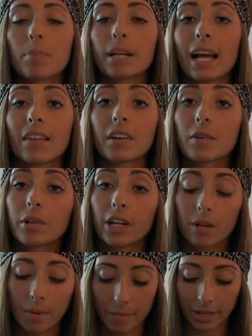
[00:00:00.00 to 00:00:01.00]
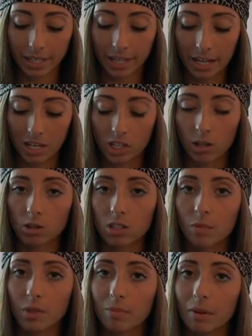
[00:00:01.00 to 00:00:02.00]
But yeah, they are created by Mary Kate and Ashley
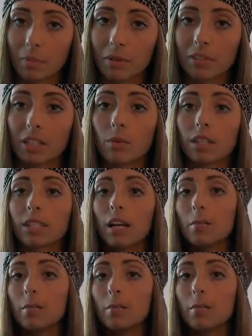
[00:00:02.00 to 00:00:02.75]
Olsen, which made me really want